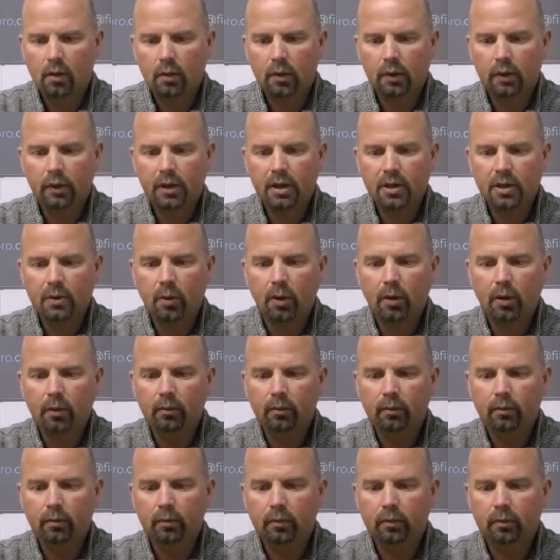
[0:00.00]
But this one
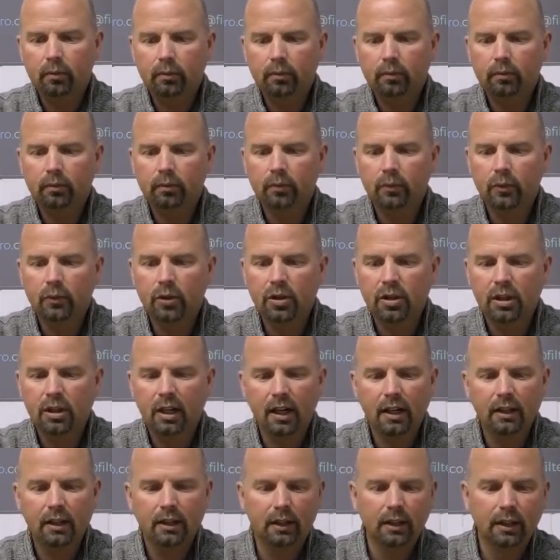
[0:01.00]
just
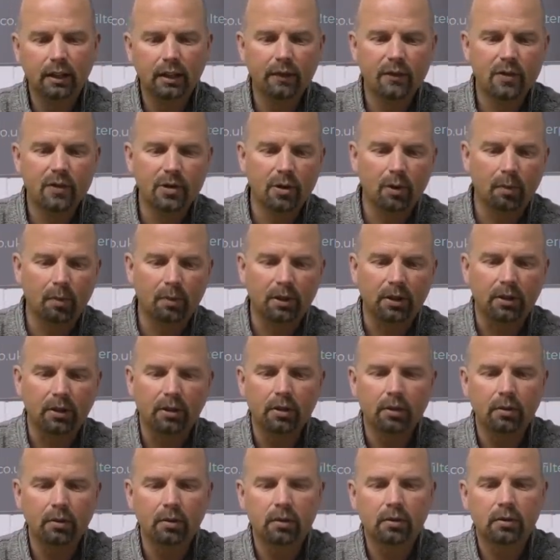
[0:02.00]
kind of leaves it up to
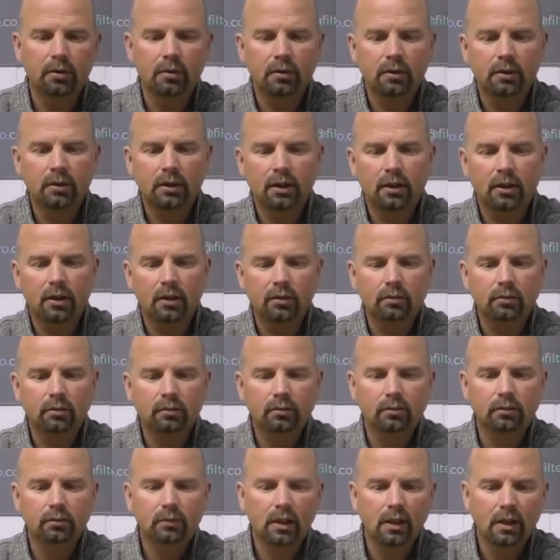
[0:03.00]
you, you know
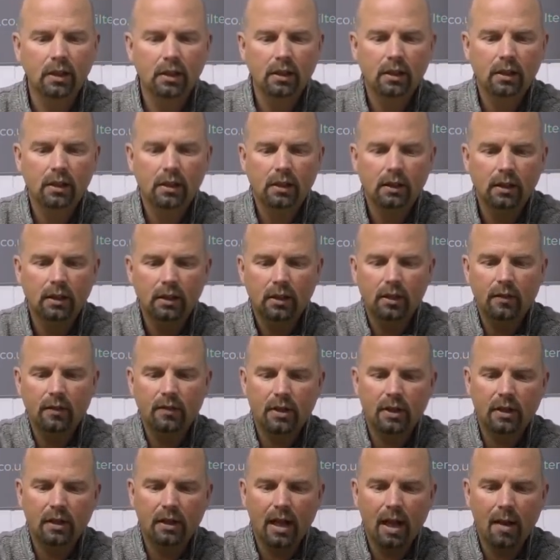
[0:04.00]

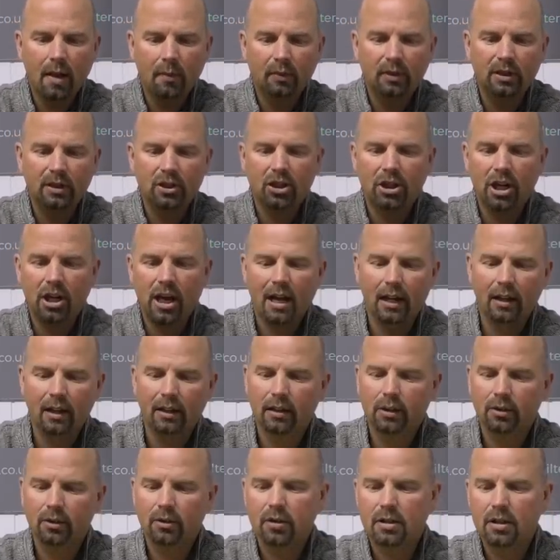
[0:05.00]
gives you the empty shell
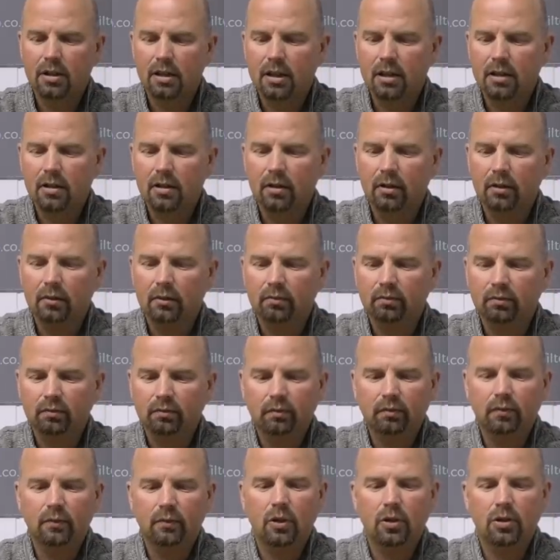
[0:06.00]
and it just says, look,
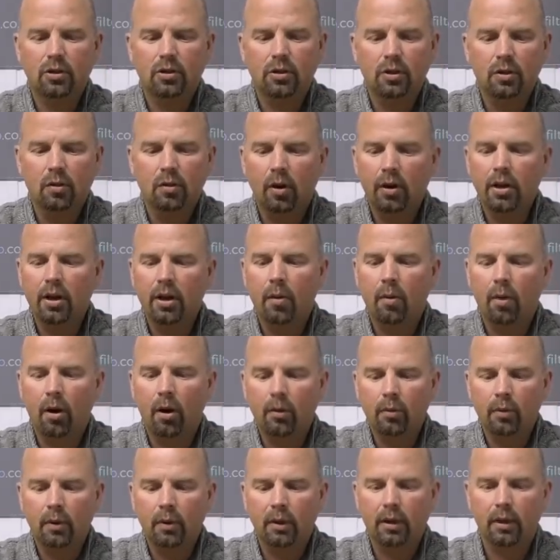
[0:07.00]
just do what you
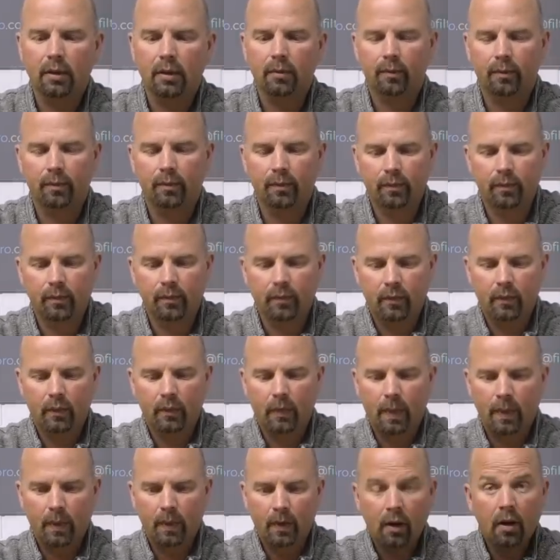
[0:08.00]
want with it.
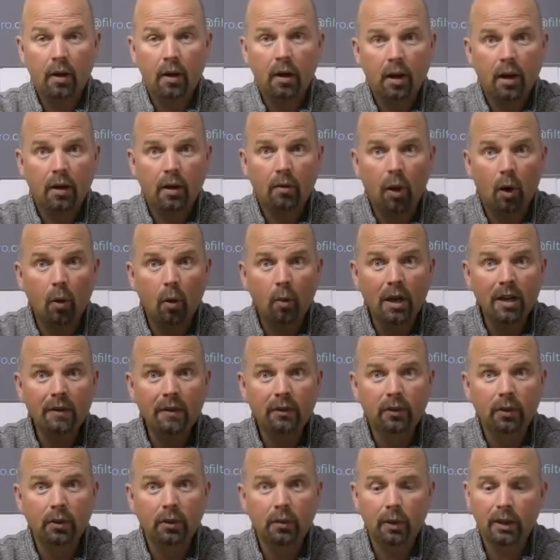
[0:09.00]
And what
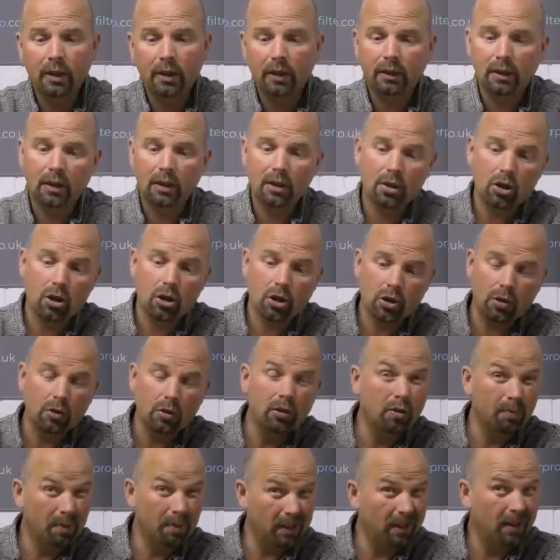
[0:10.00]
we've done with it
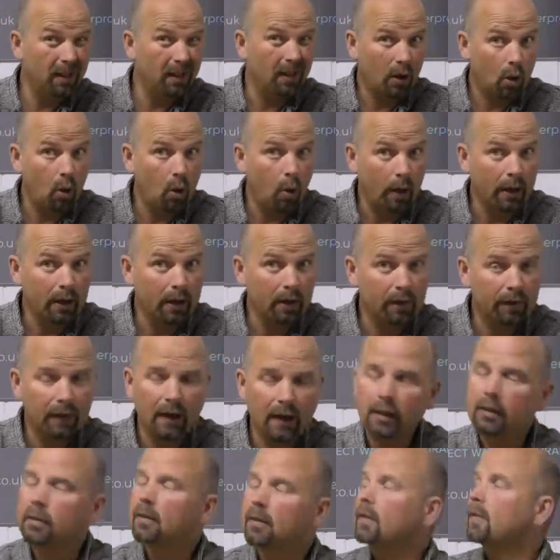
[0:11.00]
should be quite
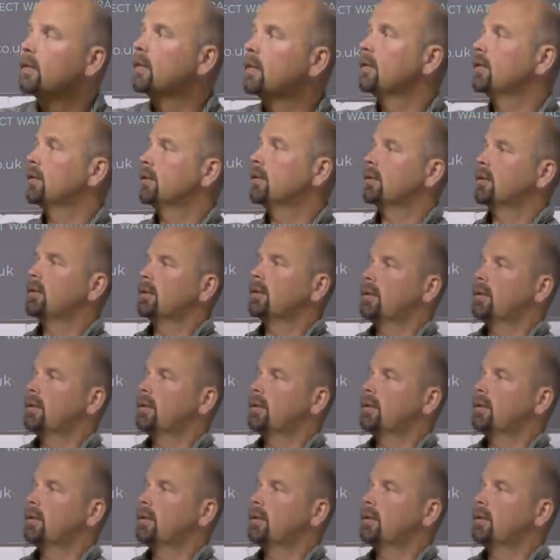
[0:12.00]
effective.